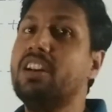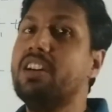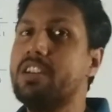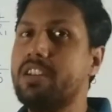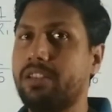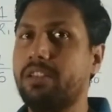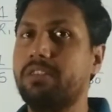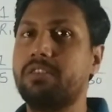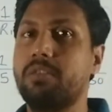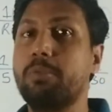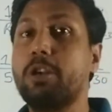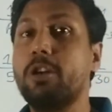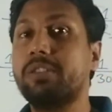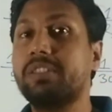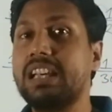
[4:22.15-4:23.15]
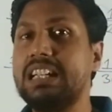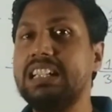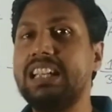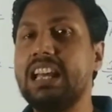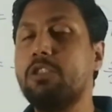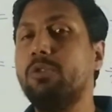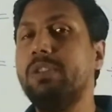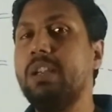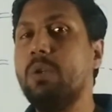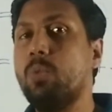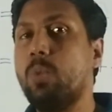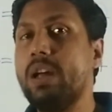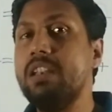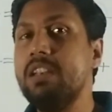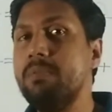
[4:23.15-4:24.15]
resistor because current has only
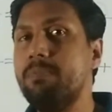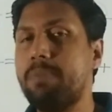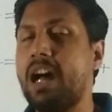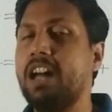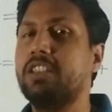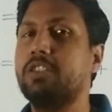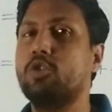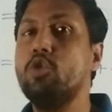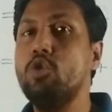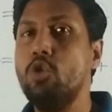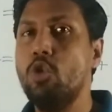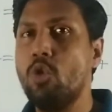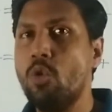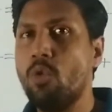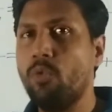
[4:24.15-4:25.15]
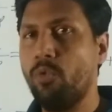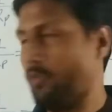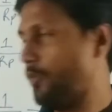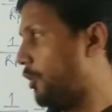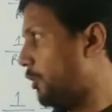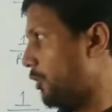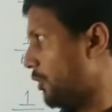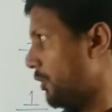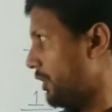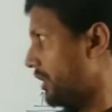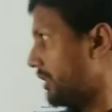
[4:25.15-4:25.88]
one path to flow.